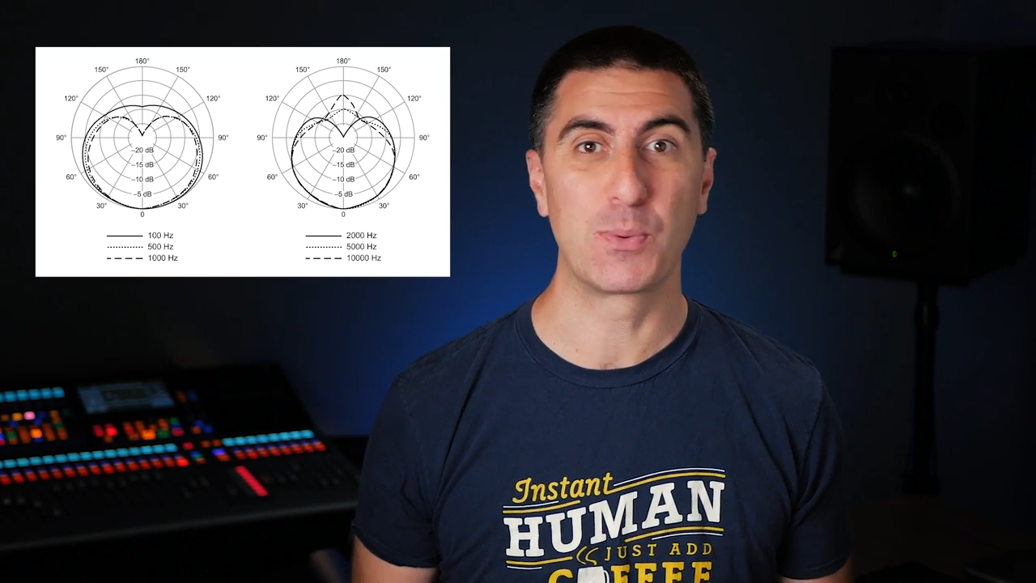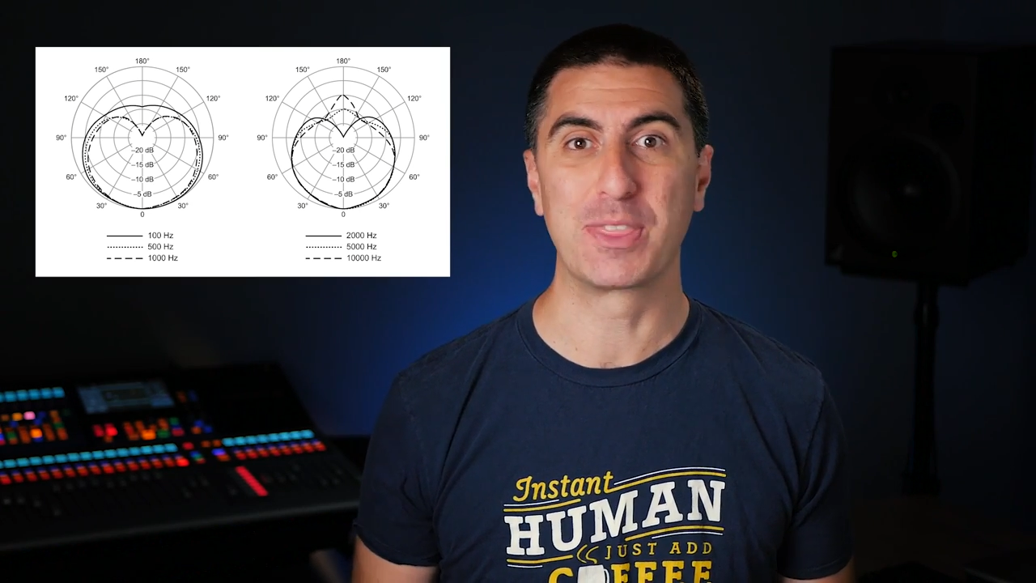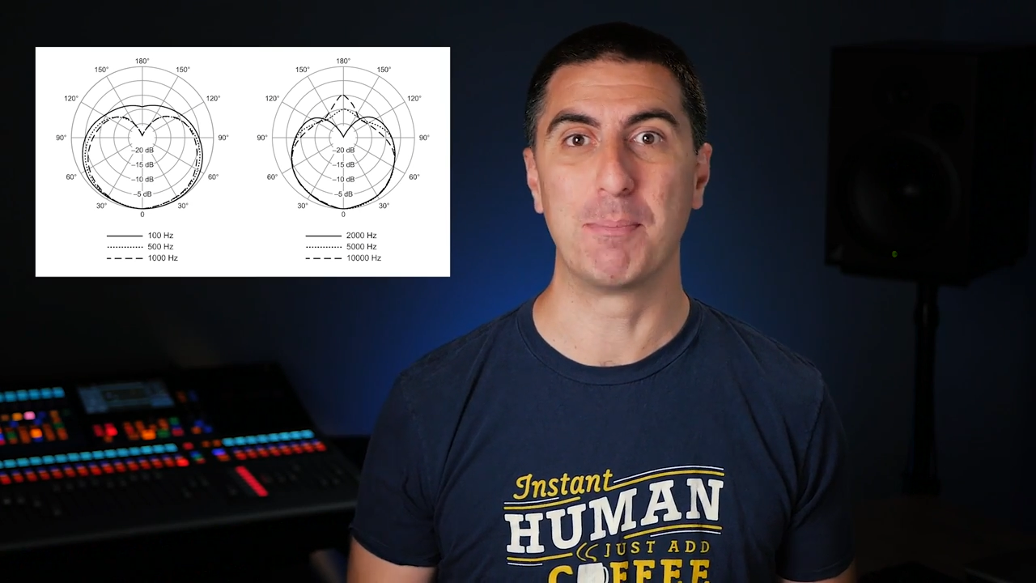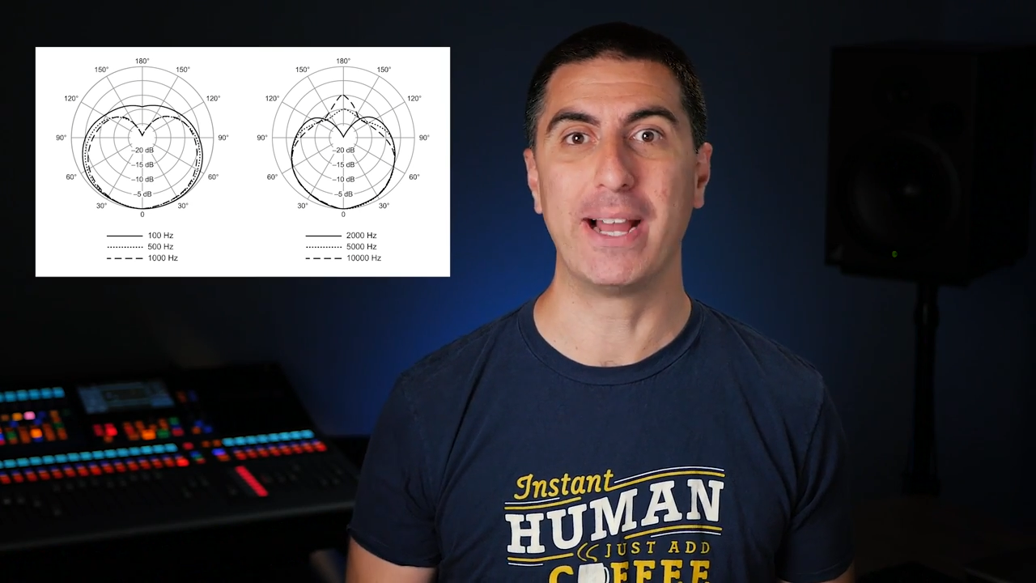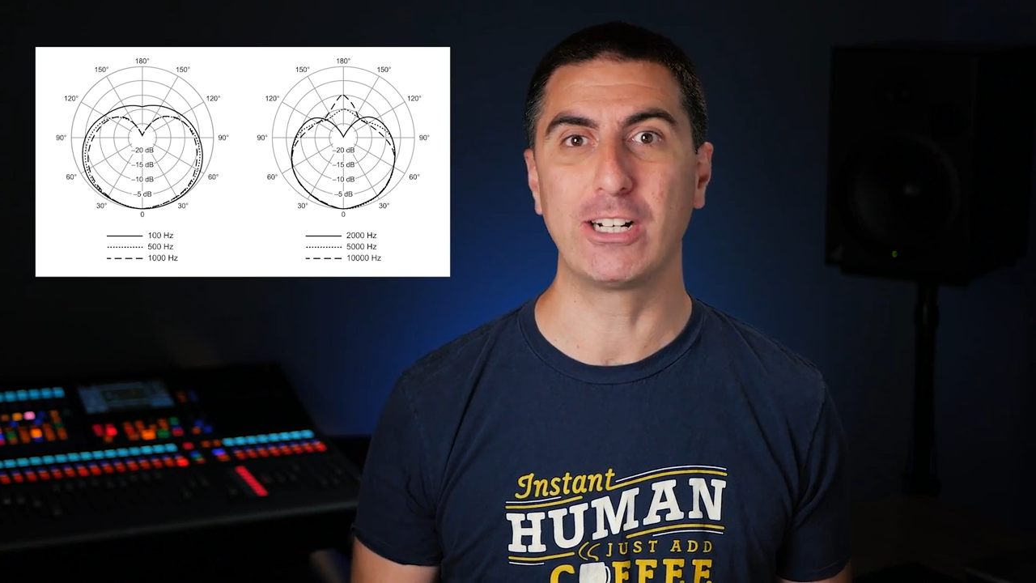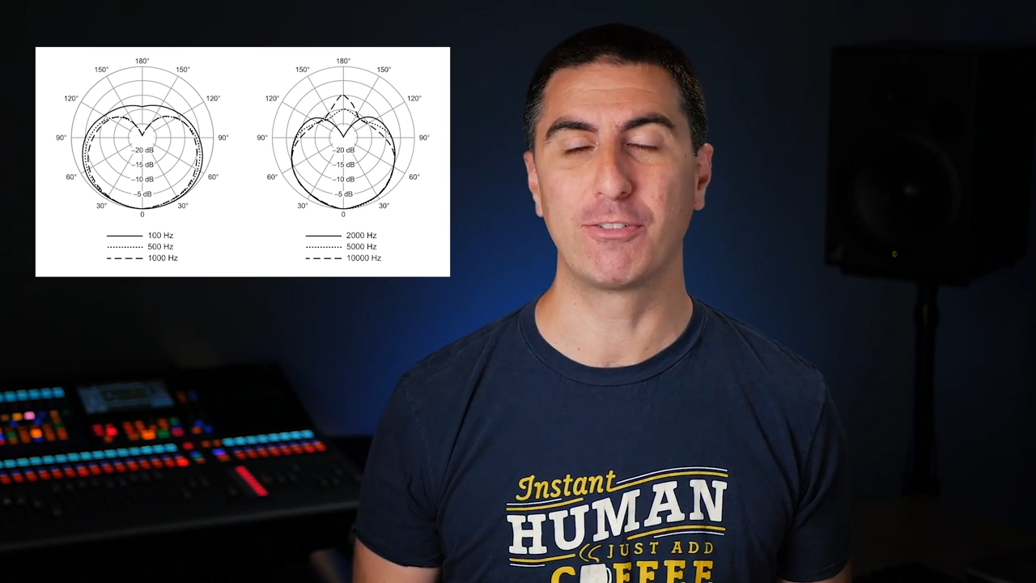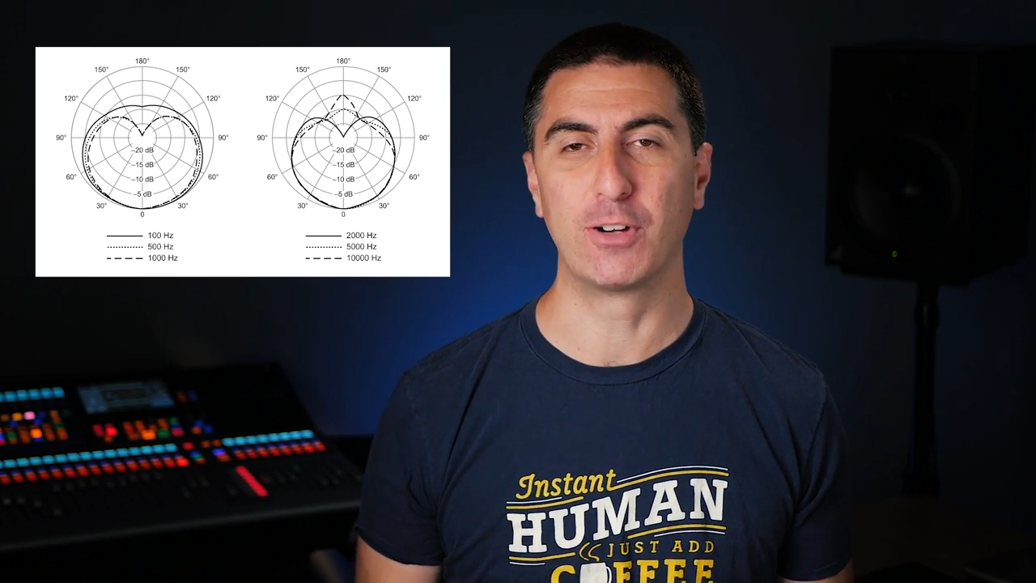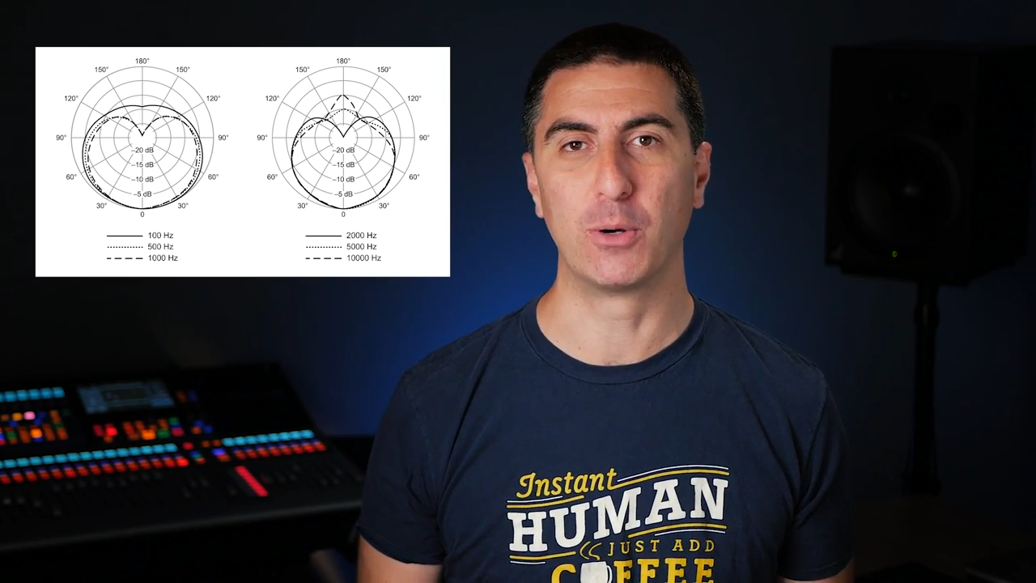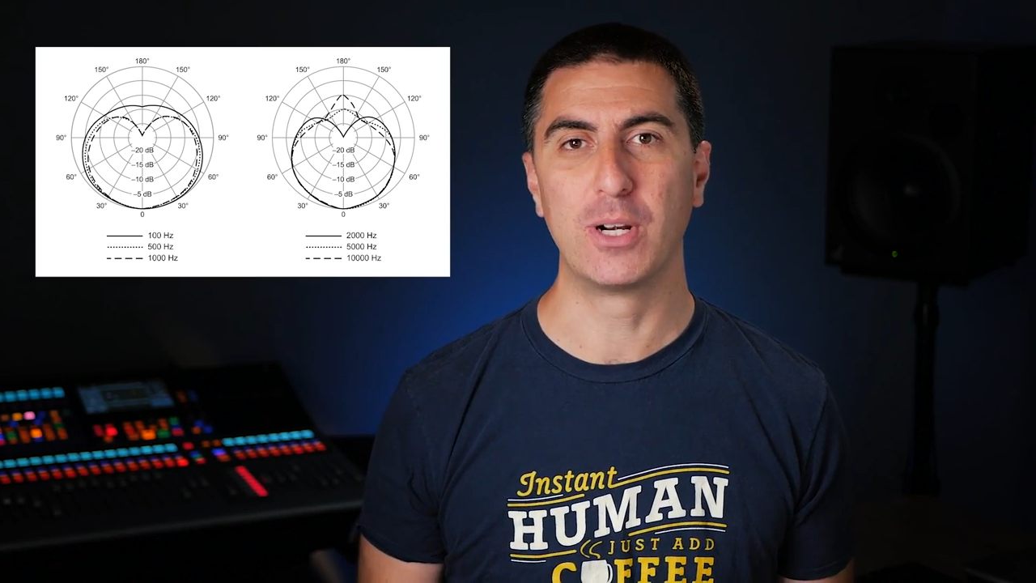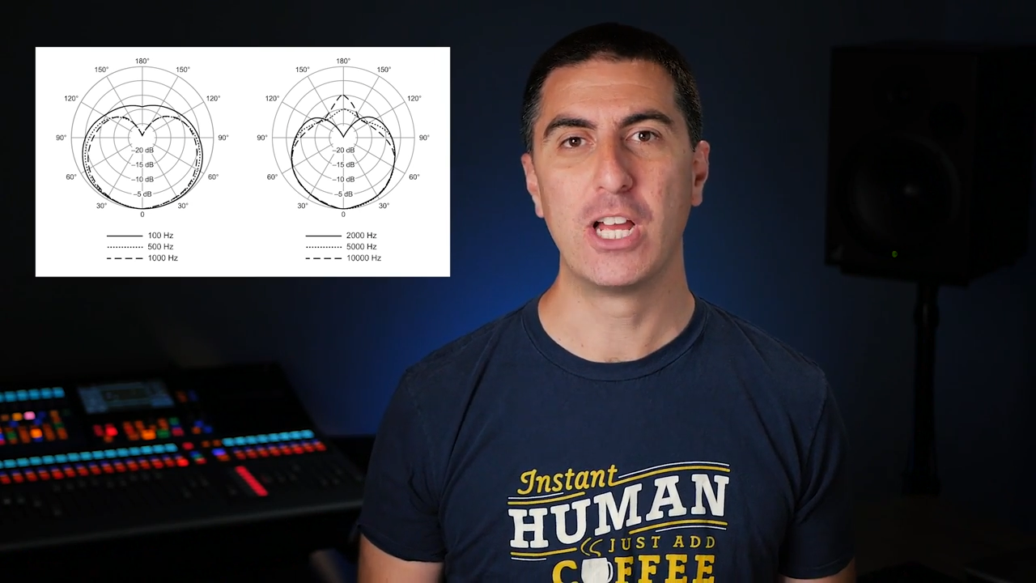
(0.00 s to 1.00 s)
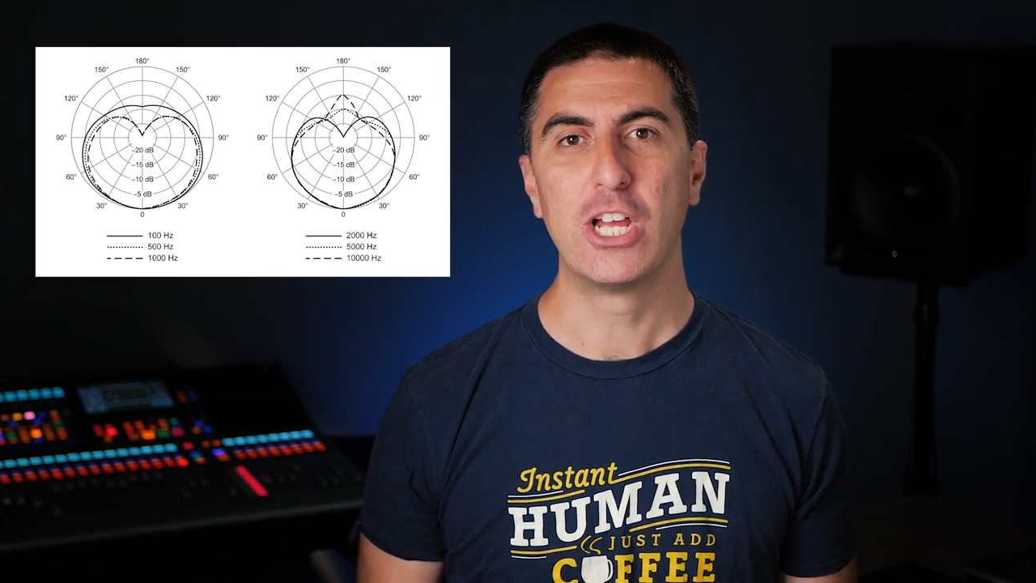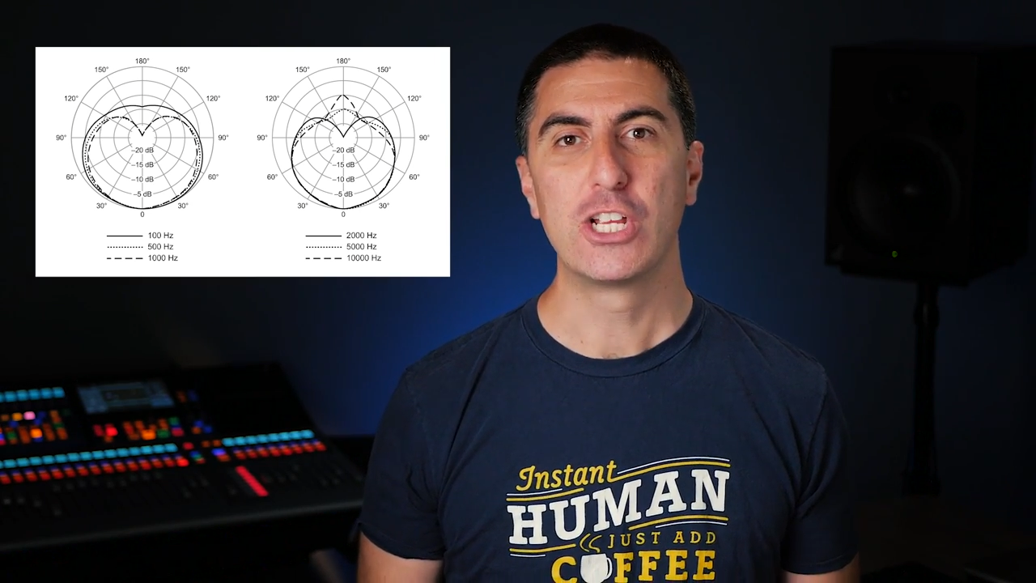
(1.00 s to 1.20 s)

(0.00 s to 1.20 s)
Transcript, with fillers: with the microphone,